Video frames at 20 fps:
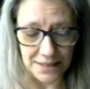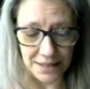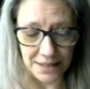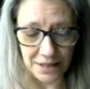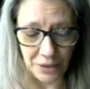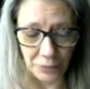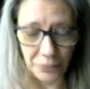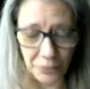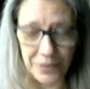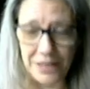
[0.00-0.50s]

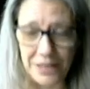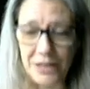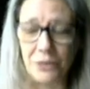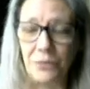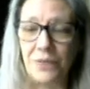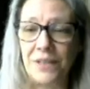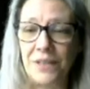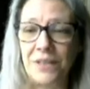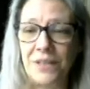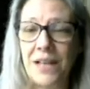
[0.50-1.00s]
a reading
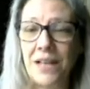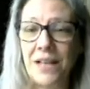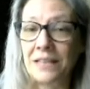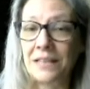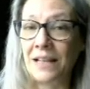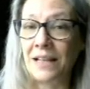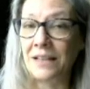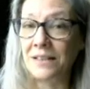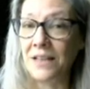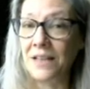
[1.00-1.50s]
that has
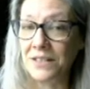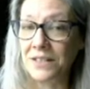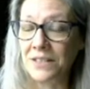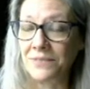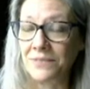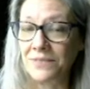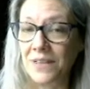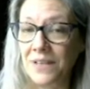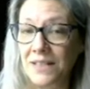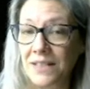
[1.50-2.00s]
like lots of
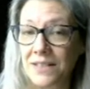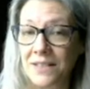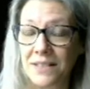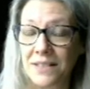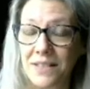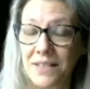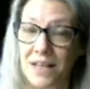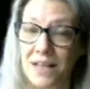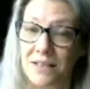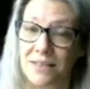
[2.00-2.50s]
nines and
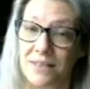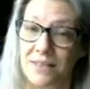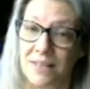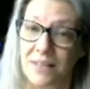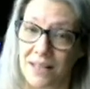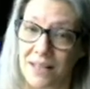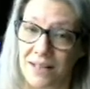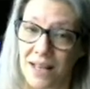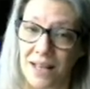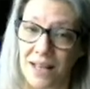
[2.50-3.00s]
tens
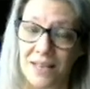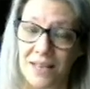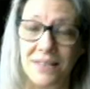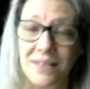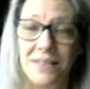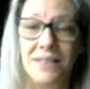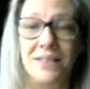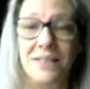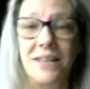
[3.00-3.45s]
and aces,